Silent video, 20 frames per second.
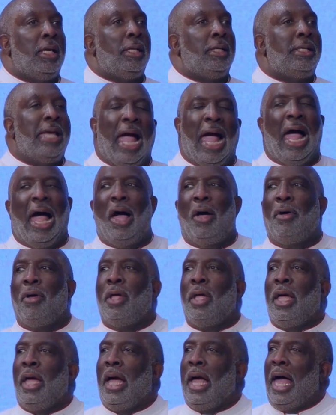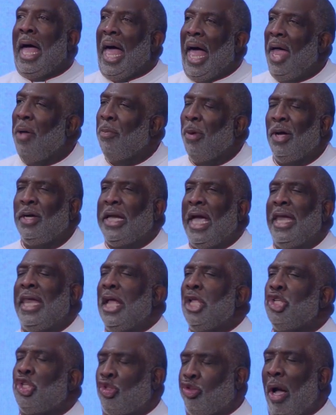Now, I will get
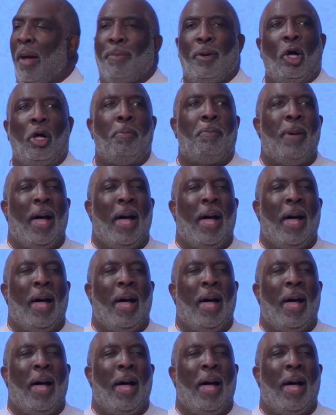in trouble,